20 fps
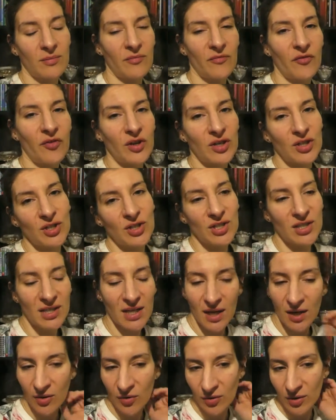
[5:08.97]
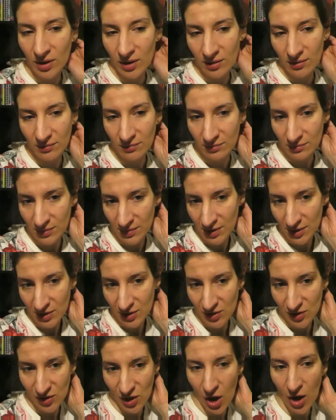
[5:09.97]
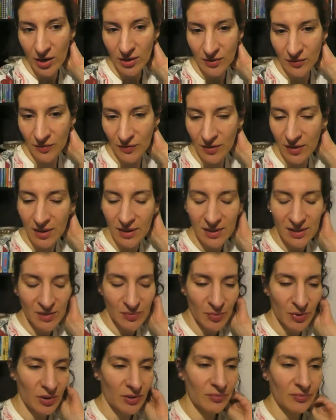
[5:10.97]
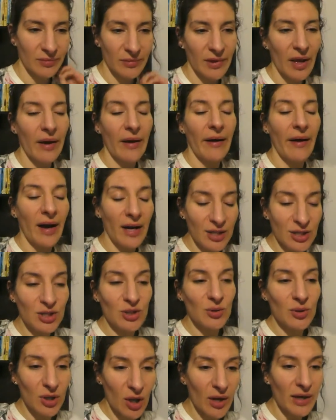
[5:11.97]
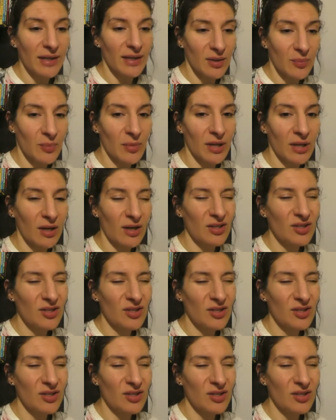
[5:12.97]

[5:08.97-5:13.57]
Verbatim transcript: vegetarian side of things, but I do like meat.